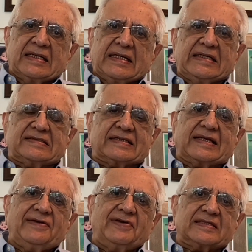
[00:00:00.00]
is
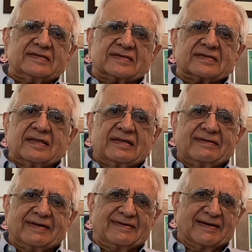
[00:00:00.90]
grievance
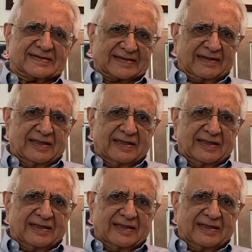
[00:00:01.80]
redressal.